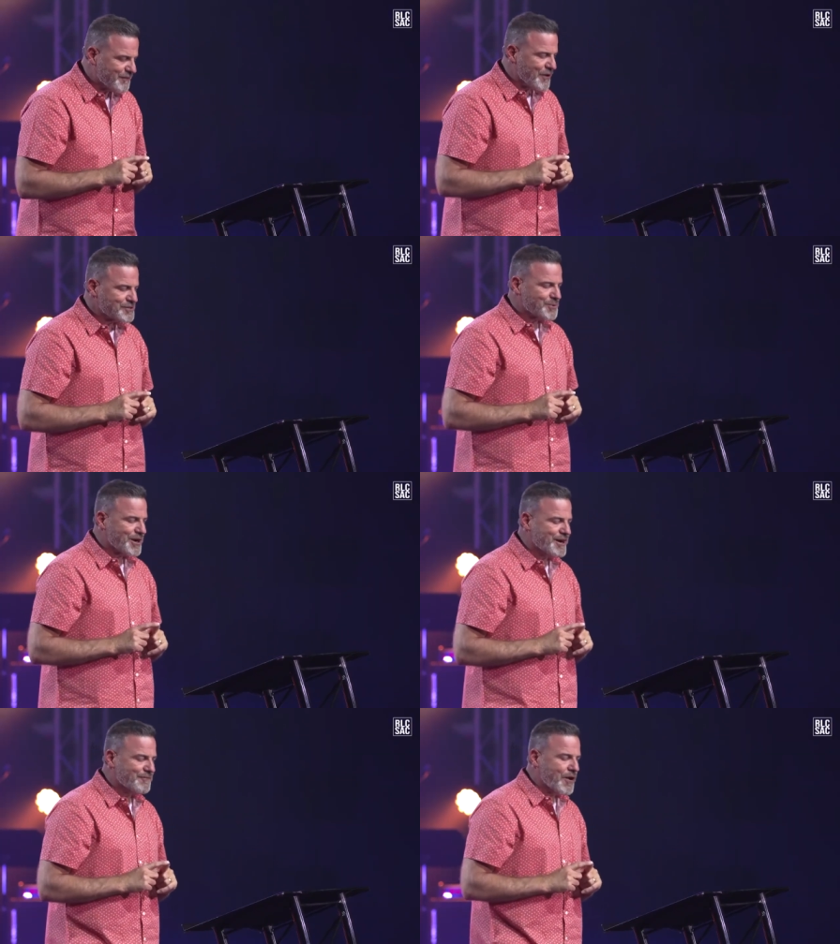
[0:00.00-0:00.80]
is the verse
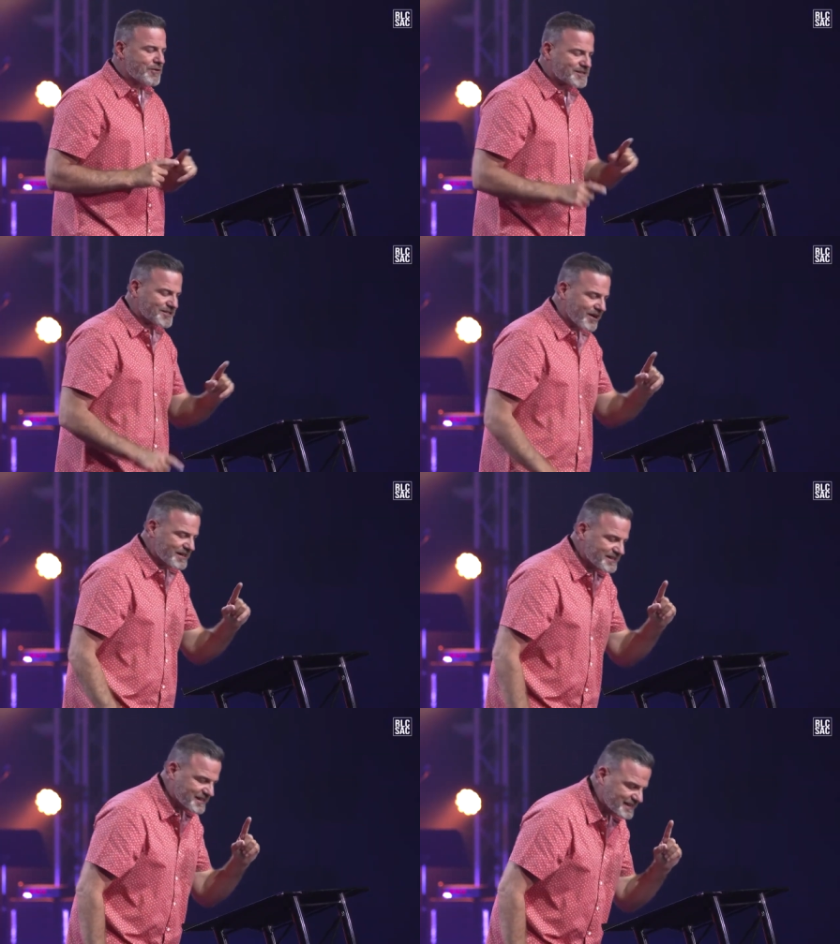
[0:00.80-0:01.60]
we're going to focus
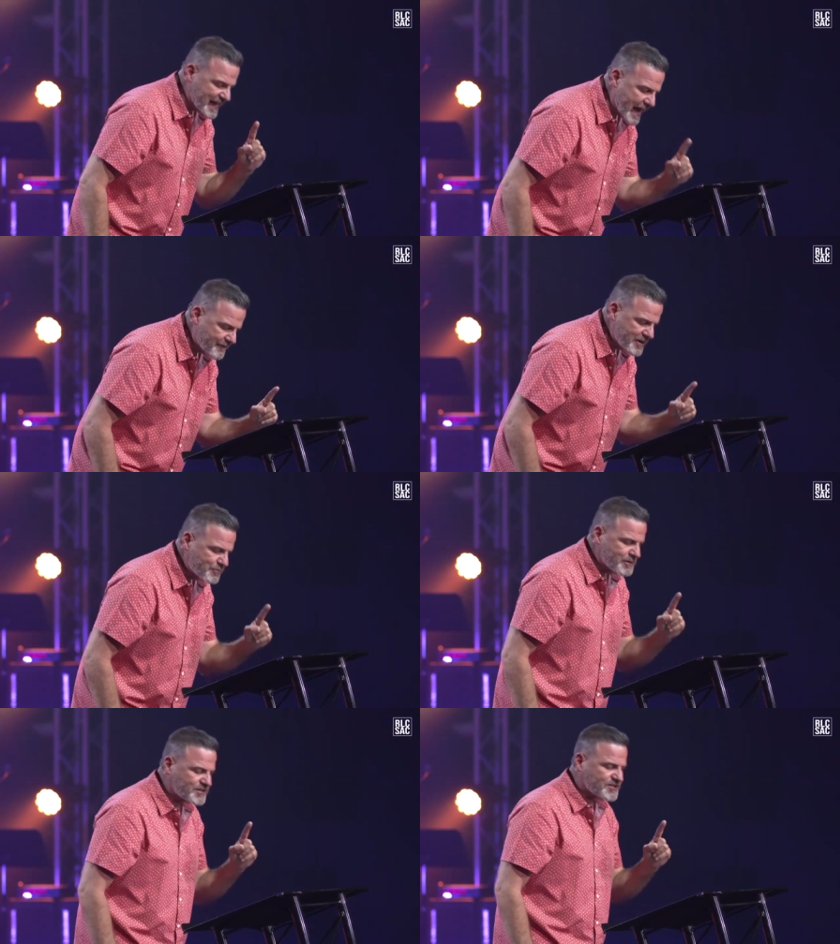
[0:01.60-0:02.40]
on. He says,
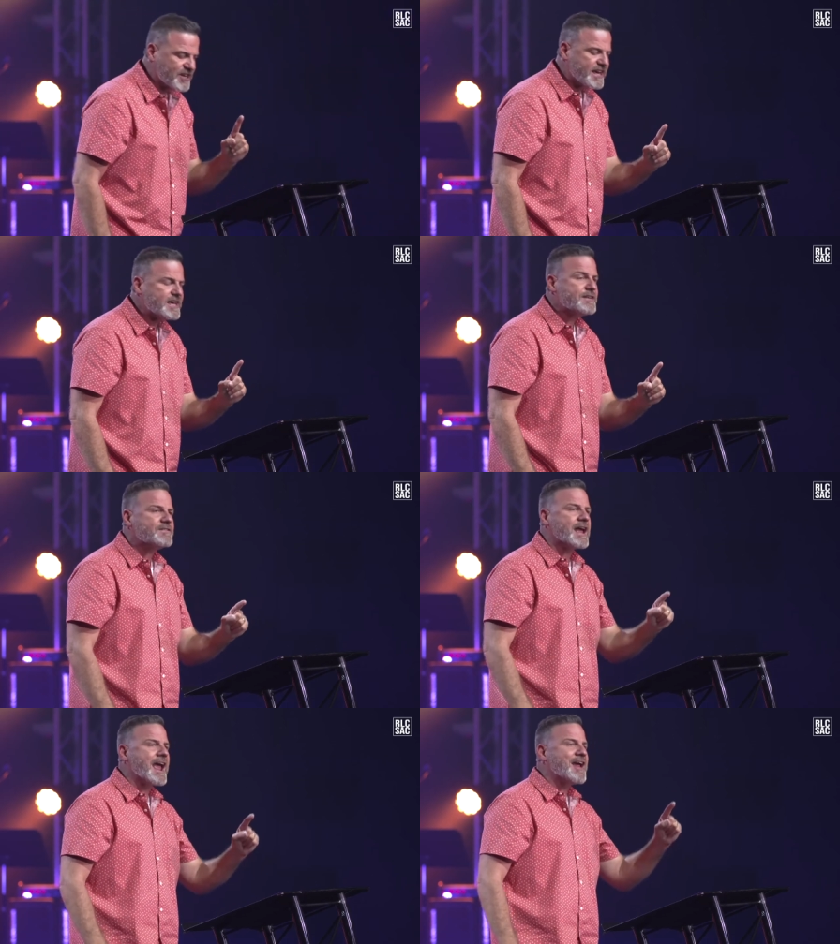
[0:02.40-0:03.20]
having
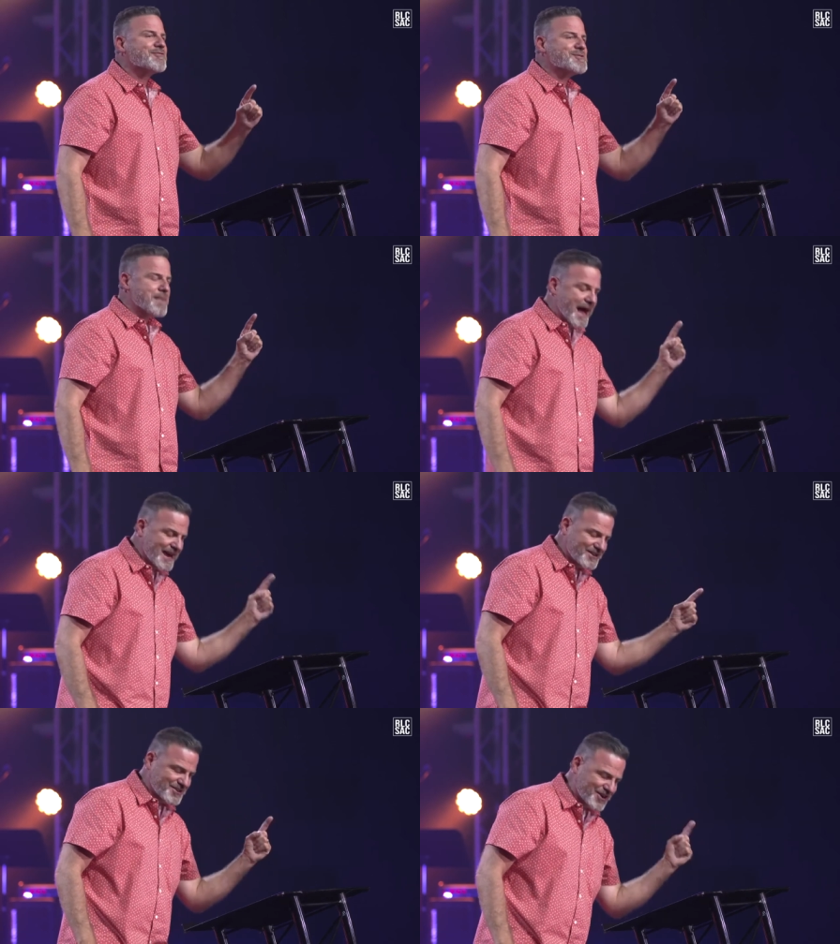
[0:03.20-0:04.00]
received a
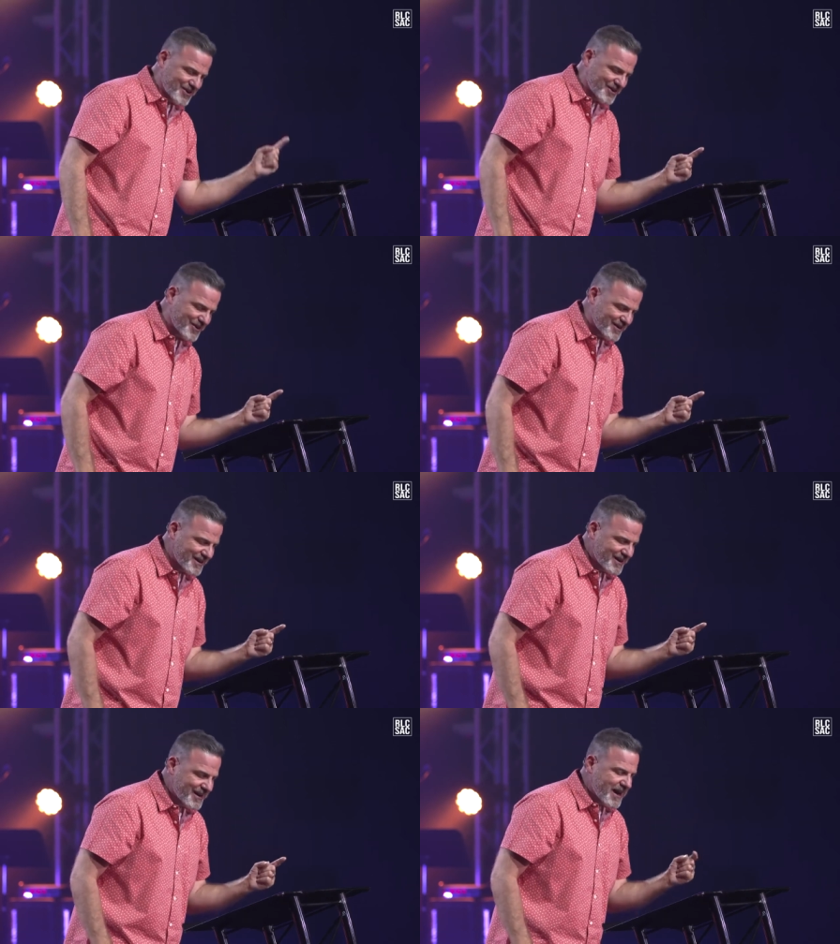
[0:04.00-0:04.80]
reminder
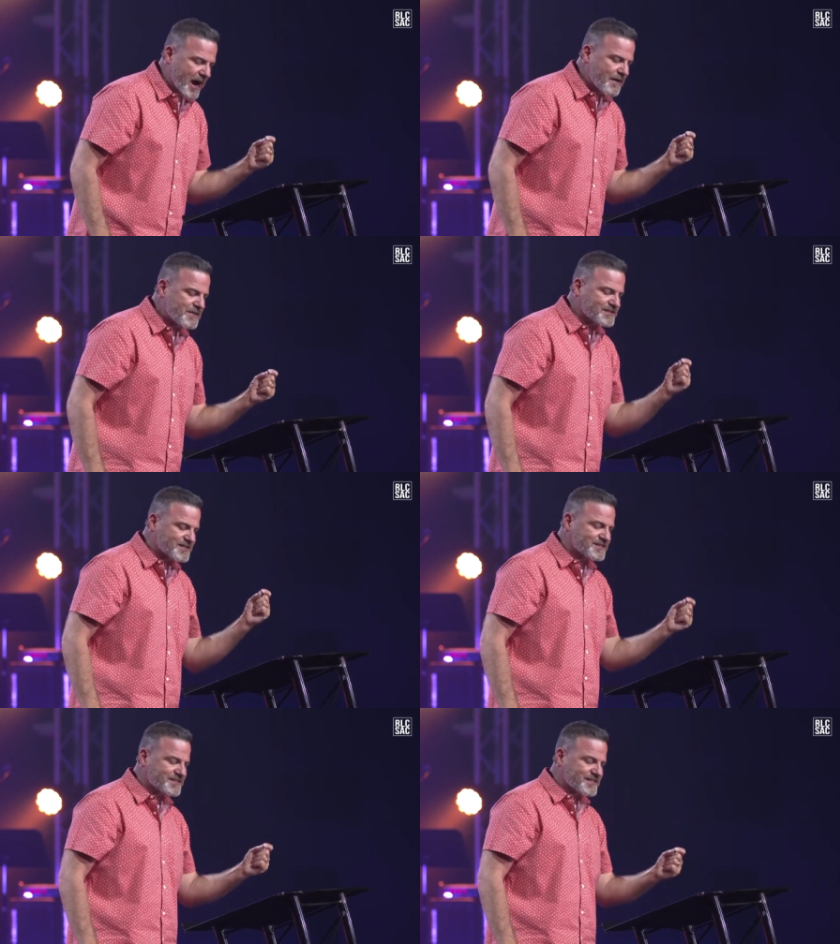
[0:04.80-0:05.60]
of the
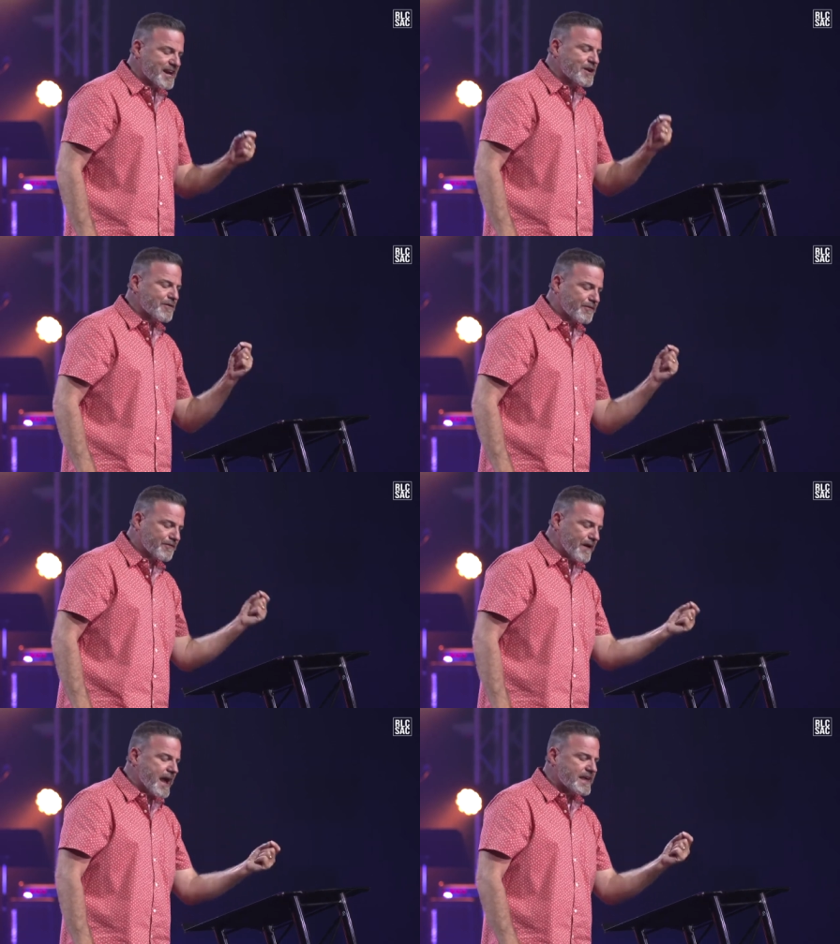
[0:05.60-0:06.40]
sincere
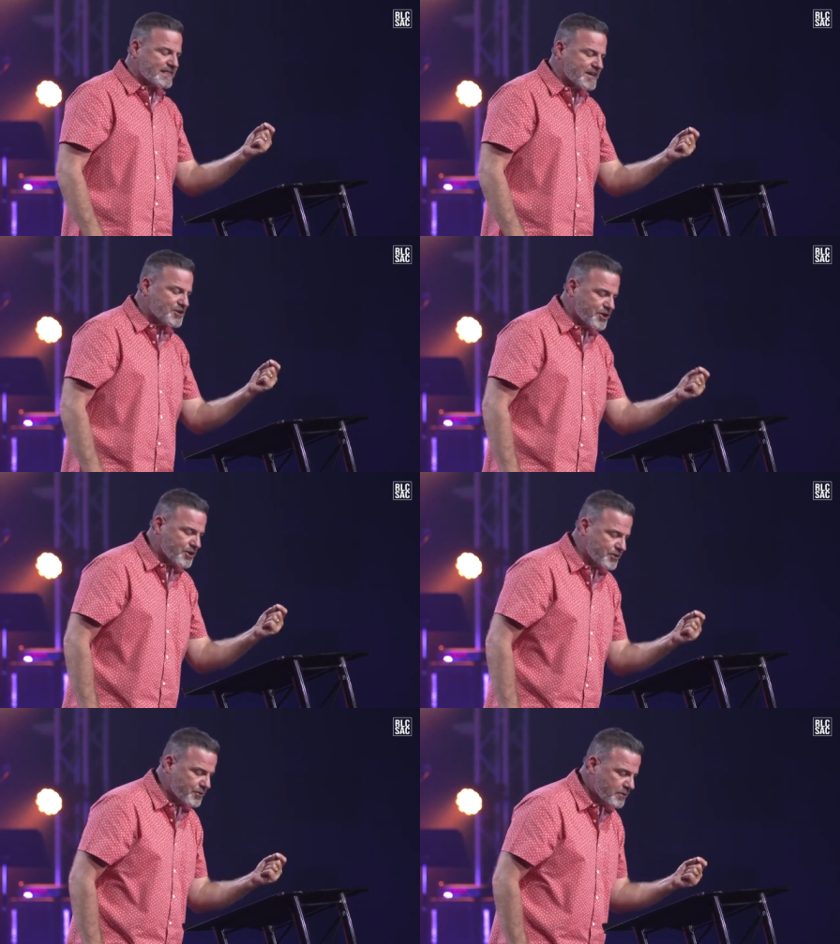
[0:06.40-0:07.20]
faith in
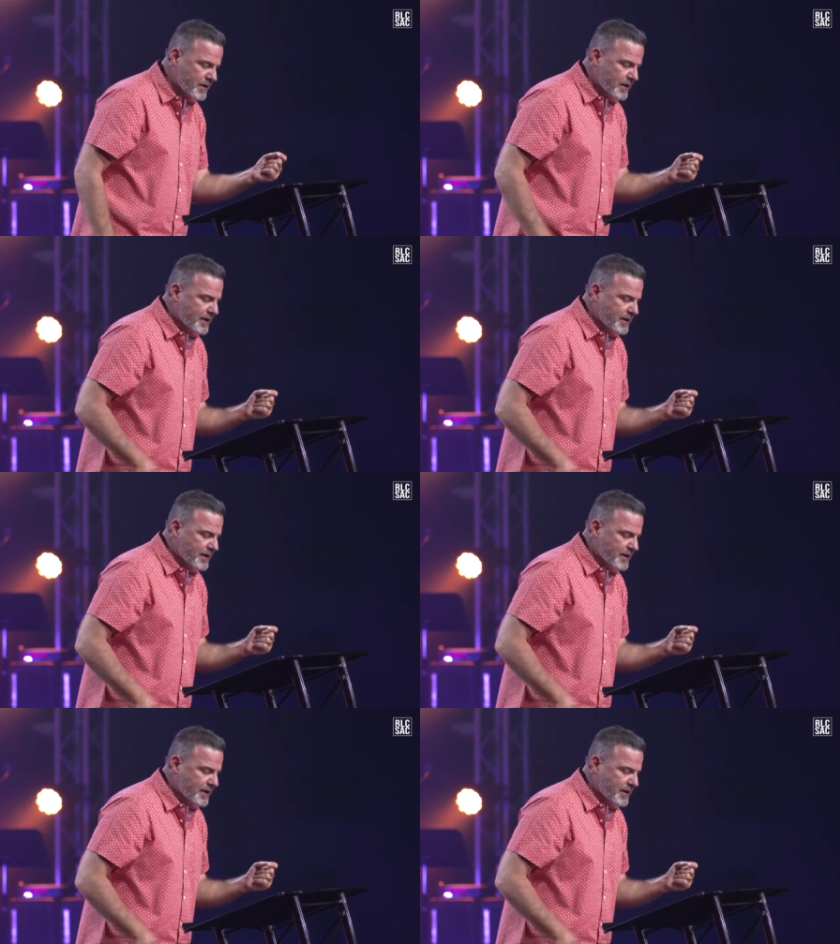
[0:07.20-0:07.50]
you,